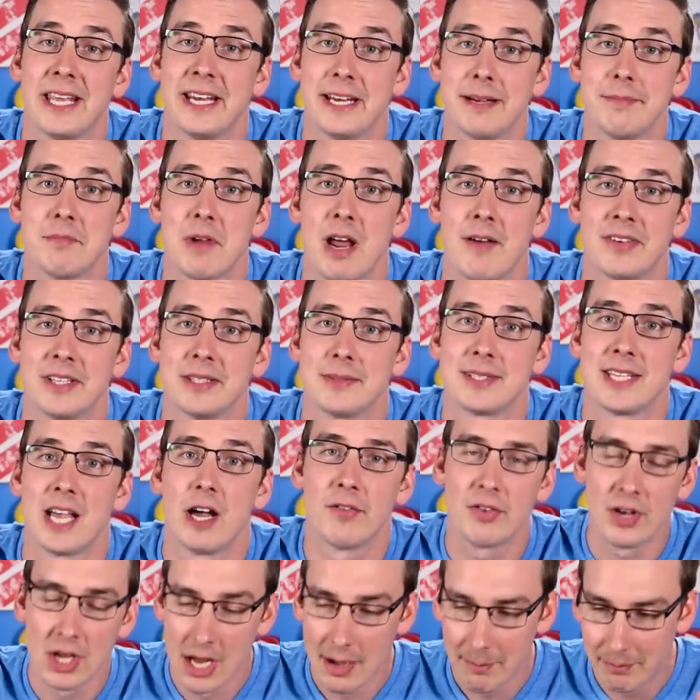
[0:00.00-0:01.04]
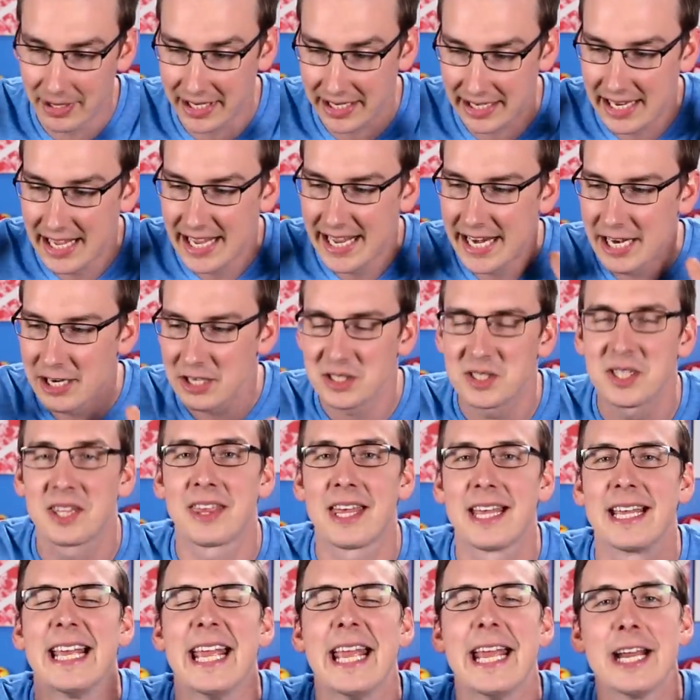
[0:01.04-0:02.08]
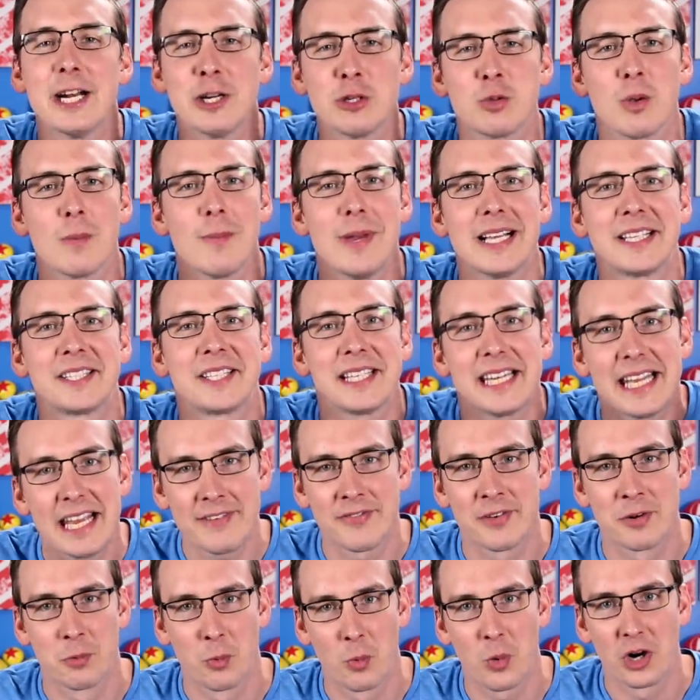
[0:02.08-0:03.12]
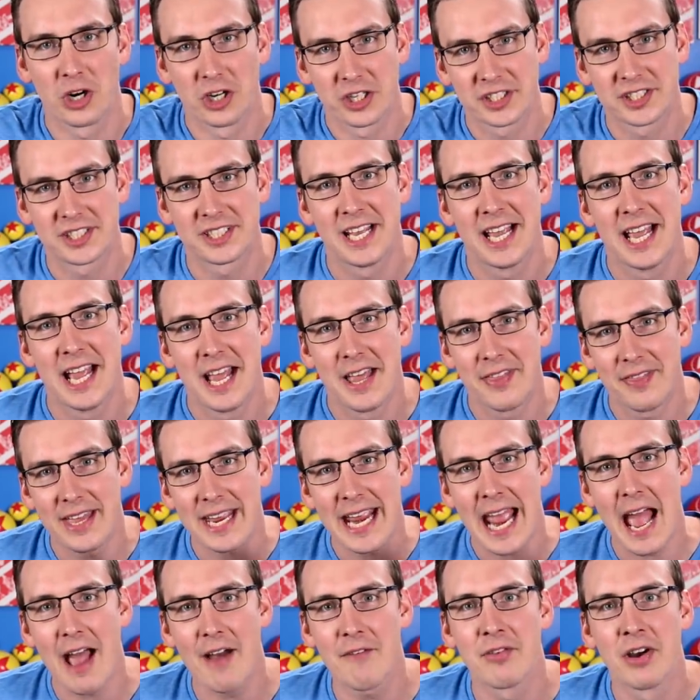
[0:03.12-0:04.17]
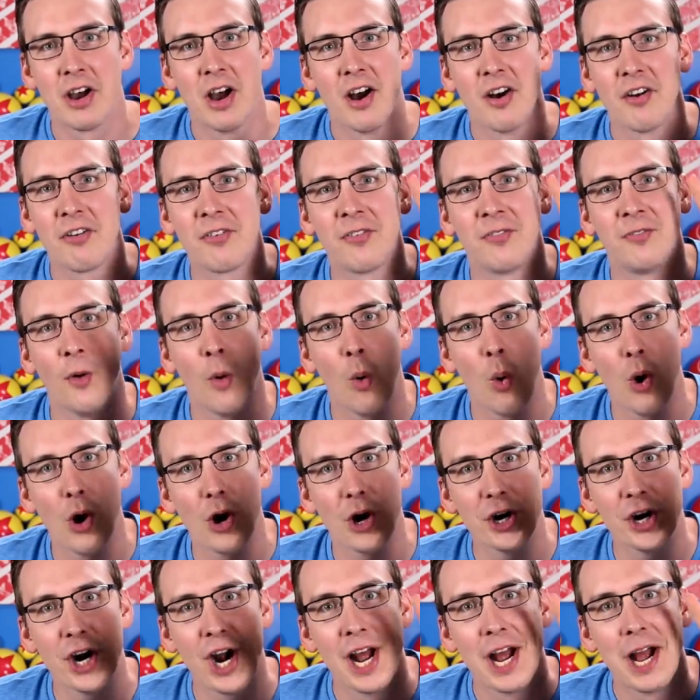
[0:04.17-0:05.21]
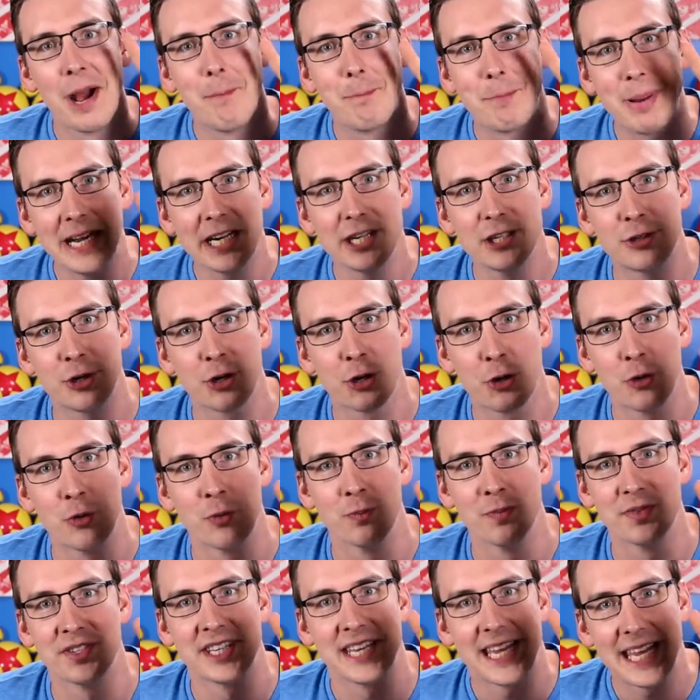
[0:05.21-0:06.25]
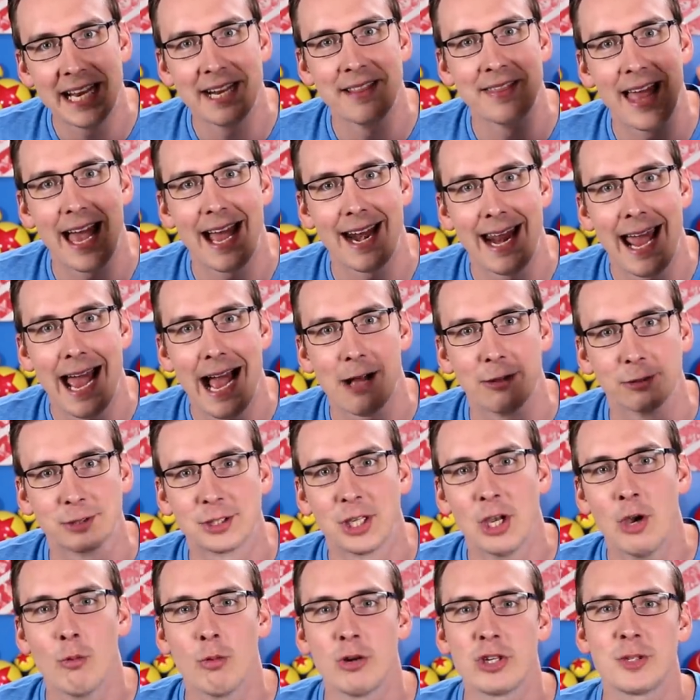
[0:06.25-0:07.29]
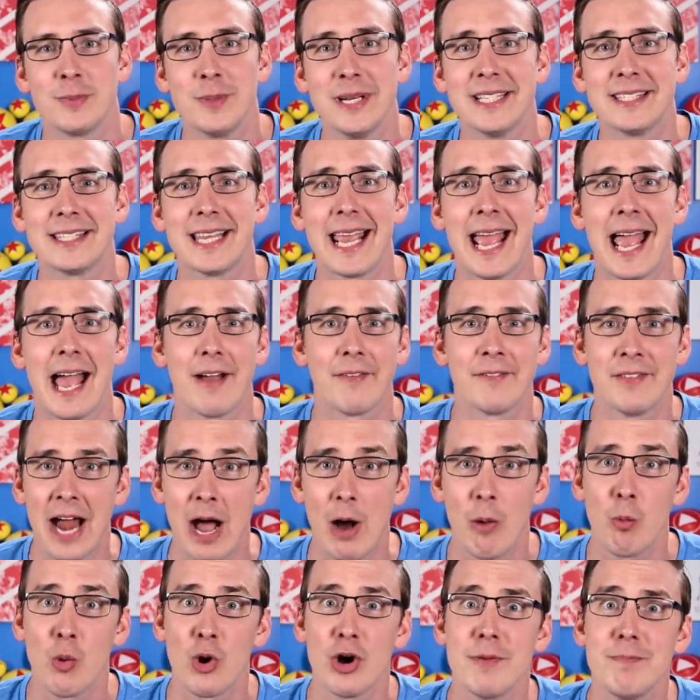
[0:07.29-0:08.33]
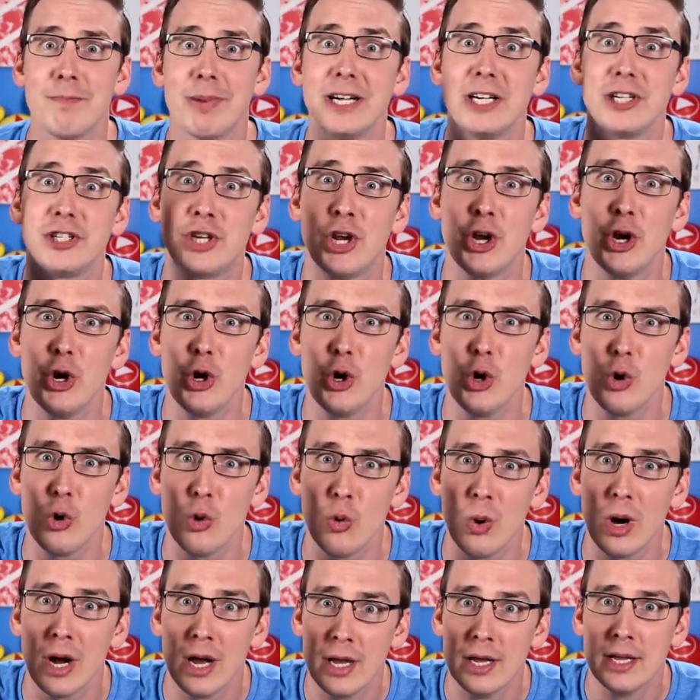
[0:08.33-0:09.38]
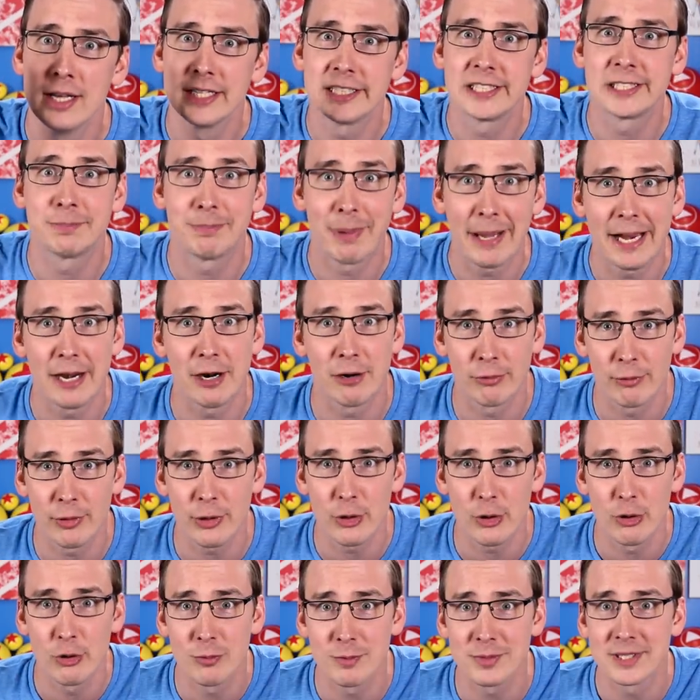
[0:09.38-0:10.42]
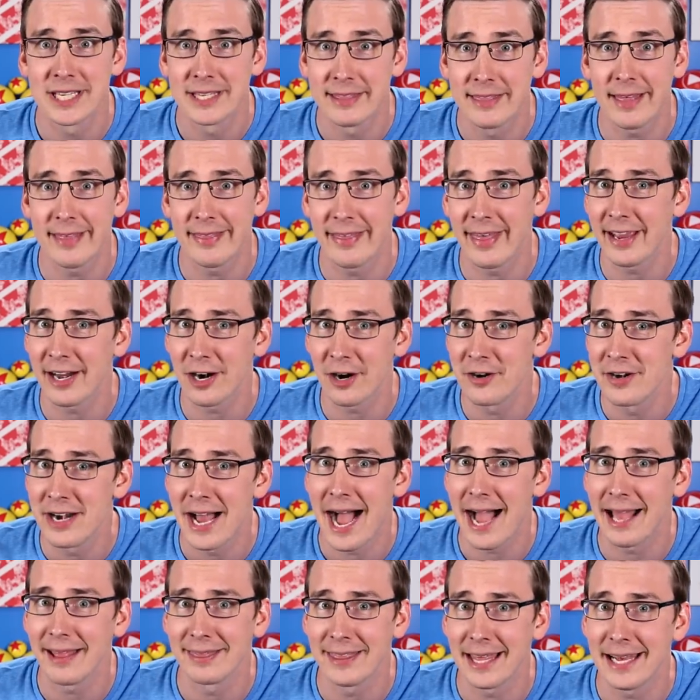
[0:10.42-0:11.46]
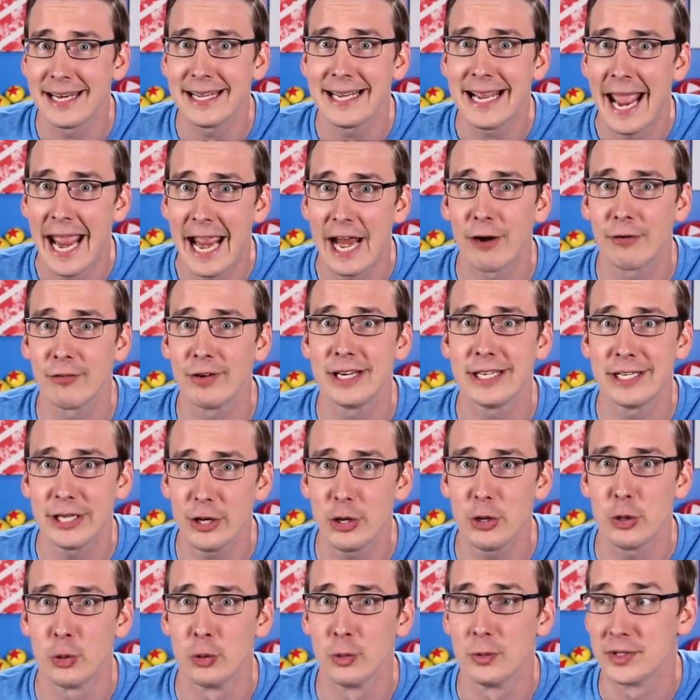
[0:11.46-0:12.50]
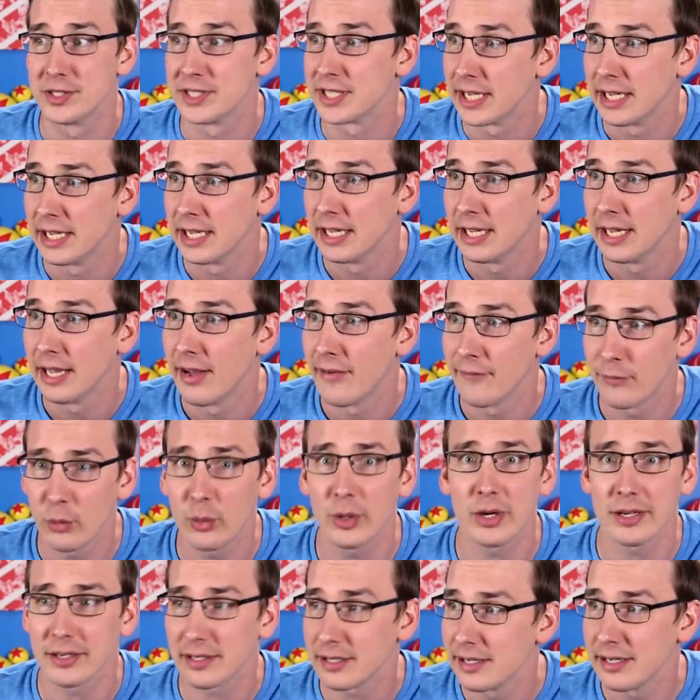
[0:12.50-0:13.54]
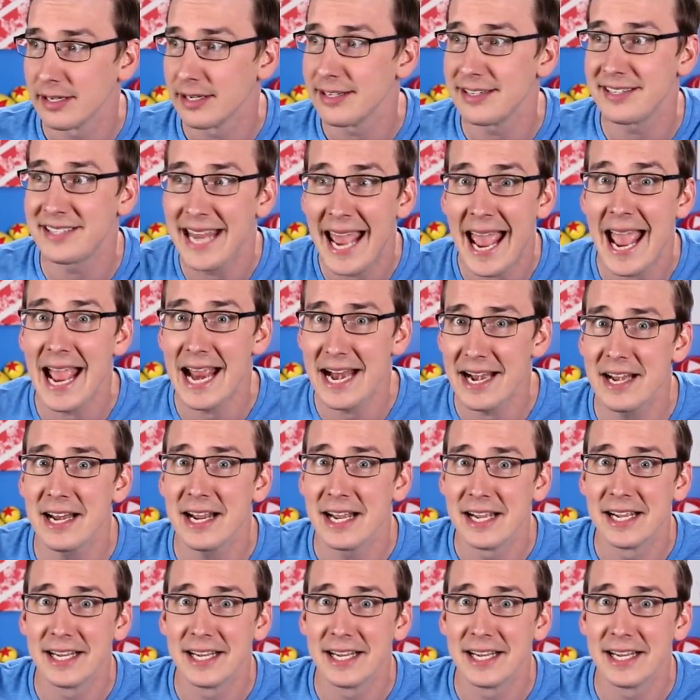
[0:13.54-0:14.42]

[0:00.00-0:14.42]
in it of itself, but here's the thing, here's what makes it even worse. They have four bedrooms in that house, which means they have not one but two spare rooms that they are not letting Harry use. For 10